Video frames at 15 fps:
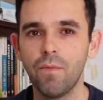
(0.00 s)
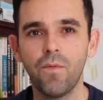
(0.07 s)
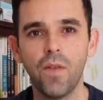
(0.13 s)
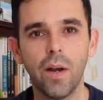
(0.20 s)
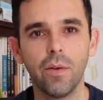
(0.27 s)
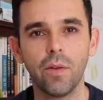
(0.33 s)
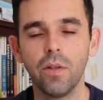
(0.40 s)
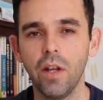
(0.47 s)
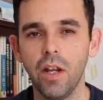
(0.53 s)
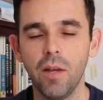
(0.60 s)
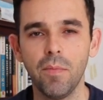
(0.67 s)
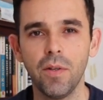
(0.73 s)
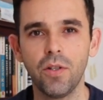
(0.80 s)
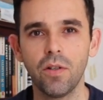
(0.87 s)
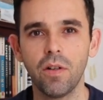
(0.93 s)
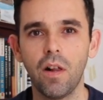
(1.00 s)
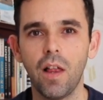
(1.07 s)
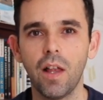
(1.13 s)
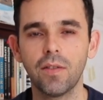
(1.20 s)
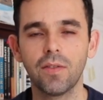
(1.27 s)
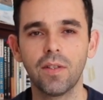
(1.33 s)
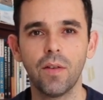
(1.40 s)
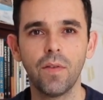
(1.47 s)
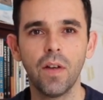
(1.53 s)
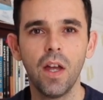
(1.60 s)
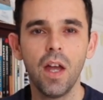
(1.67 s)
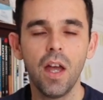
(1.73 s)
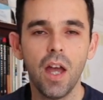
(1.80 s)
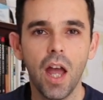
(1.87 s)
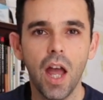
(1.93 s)
a very good image, and all that stuff,
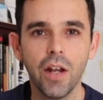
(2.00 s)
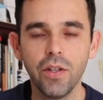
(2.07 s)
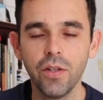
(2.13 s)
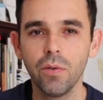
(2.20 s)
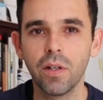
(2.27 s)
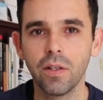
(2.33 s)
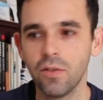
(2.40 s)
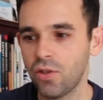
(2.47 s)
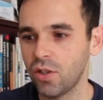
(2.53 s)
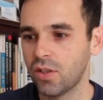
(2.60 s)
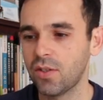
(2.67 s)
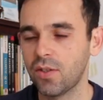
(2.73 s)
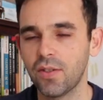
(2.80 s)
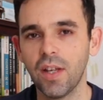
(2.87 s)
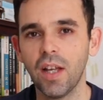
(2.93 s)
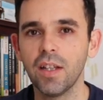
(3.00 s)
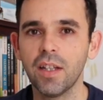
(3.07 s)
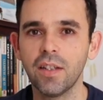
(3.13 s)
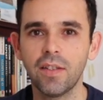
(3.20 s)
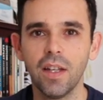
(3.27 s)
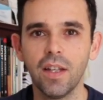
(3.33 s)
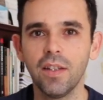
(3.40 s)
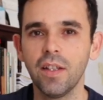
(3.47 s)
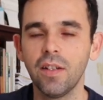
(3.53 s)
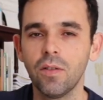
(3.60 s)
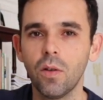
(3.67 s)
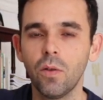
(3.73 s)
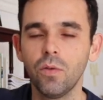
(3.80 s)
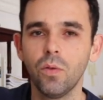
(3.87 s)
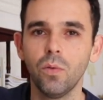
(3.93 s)
and you can just sell it, and then
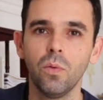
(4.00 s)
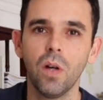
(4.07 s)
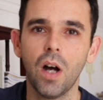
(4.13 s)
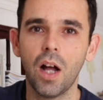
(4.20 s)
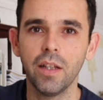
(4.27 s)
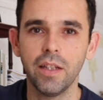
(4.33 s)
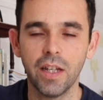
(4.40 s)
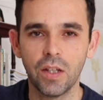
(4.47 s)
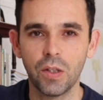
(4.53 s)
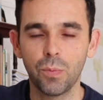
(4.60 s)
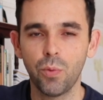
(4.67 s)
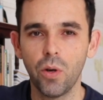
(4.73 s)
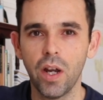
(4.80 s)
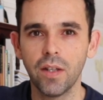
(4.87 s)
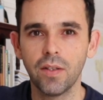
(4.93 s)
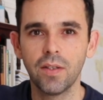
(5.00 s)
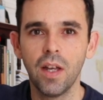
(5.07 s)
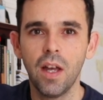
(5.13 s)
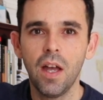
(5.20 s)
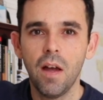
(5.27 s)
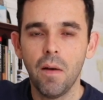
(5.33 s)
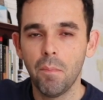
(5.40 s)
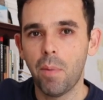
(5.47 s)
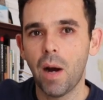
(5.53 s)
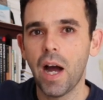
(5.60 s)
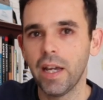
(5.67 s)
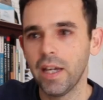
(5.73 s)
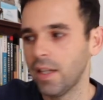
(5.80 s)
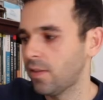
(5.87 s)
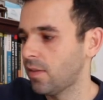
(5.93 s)
go to AliExpress,
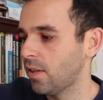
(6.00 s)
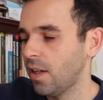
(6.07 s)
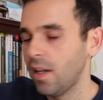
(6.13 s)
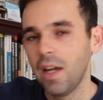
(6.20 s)
buy it,